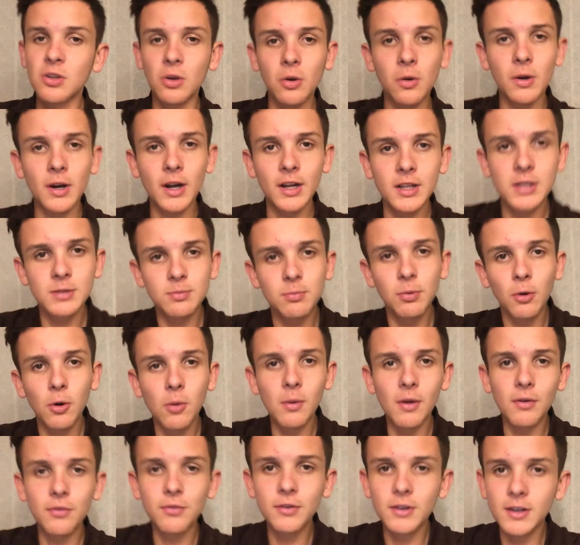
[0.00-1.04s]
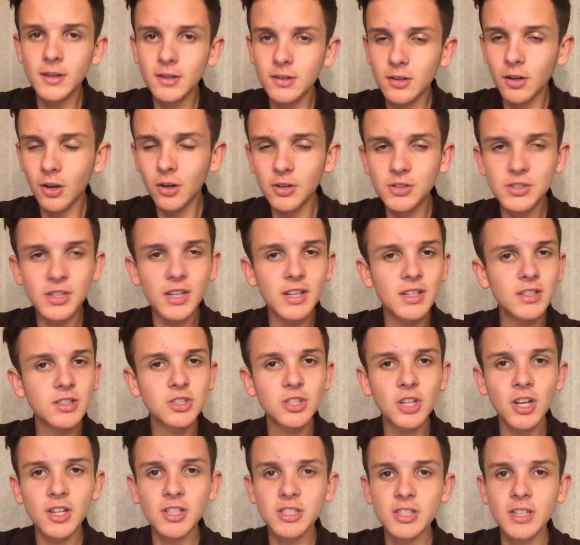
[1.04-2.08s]
score against Bournemouth, because it
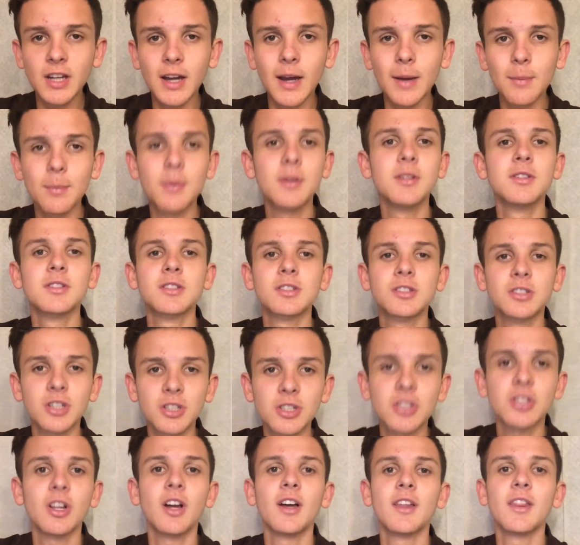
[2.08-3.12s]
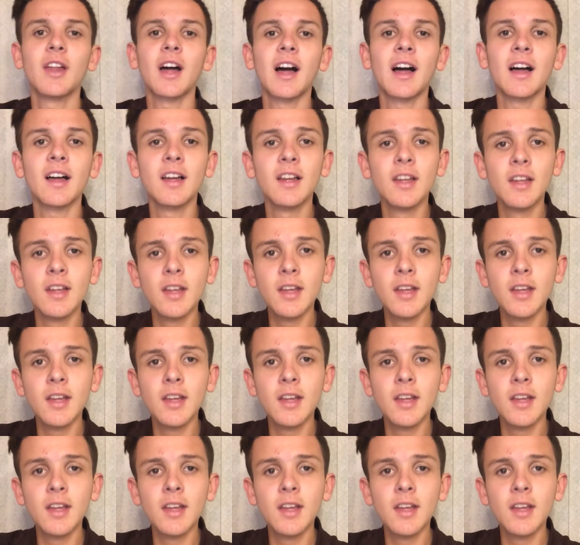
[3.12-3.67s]
just happens just like that.